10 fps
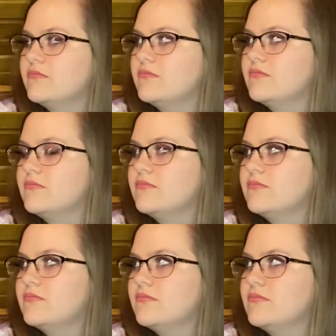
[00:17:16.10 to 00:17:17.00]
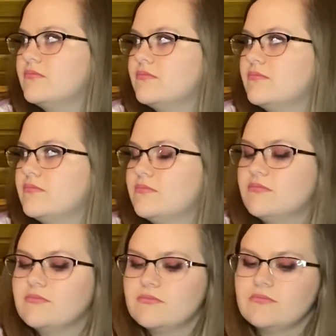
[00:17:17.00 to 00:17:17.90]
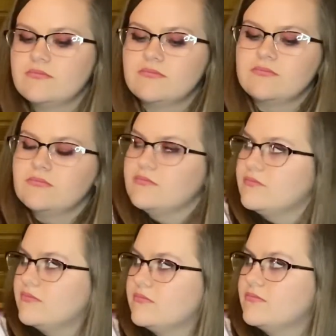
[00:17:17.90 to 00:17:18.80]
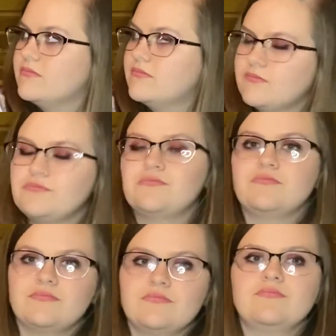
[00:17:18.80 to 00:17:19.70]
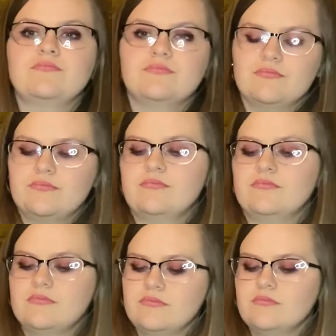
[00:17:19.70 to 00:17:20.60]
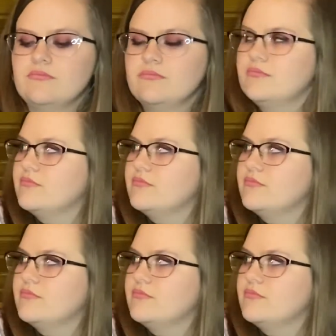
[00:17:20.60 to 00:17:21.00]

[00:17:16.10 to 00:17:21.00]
(not speaking)